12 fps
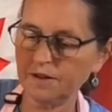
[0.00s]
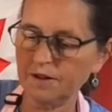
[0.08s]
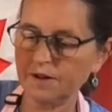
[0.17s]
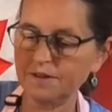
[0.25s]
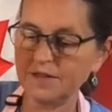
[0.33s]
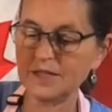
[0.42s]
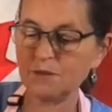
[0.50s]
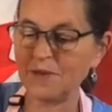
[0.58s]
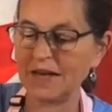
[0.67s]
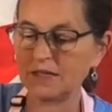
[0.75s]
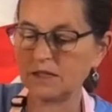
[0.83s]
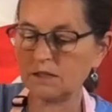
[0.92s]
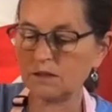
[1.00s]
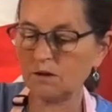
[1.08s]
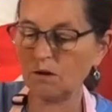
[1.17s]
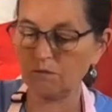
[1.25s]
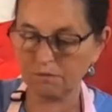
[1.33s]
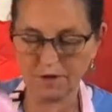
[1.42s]
This makes
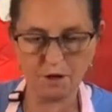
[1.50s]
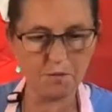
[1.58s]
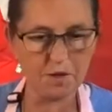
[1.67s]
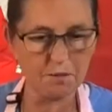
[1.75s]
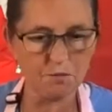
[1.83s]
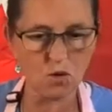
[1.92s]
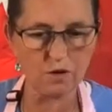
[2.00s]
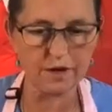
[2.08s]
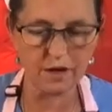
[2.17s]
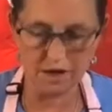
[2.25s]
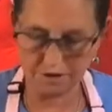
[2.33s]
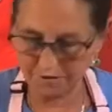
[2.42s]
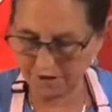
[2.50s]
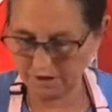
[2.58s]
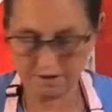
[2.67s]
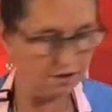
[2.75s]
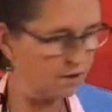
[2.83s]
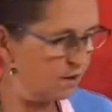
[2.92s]
a bit more than 100.
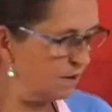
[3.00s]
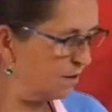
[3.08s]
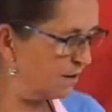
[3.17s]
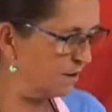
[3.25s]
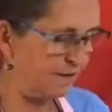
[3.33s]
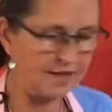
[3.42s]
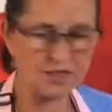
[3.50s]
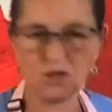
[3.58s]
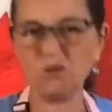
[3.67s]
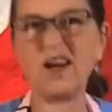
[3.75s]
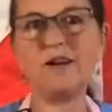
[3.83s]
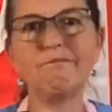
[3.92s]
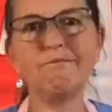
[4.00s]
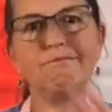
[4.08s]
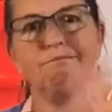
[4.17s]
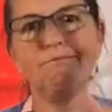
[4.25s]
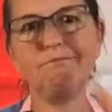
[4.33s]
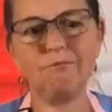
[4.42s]
That's all right.
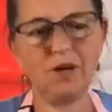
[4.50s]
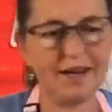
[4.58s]
We'll let